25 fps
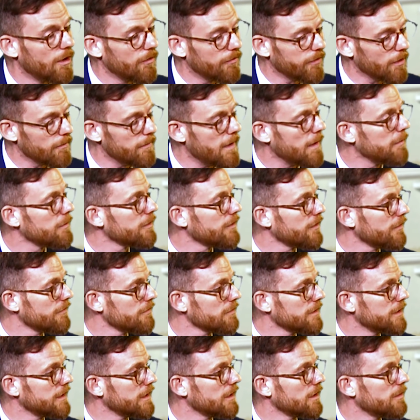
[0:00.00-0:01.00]
for members of the
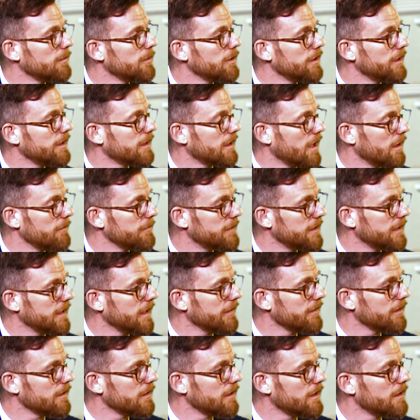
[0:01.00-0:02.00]
Rohingya community to come
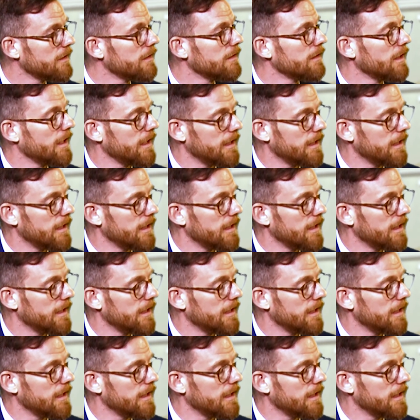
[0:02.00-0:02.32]
together and,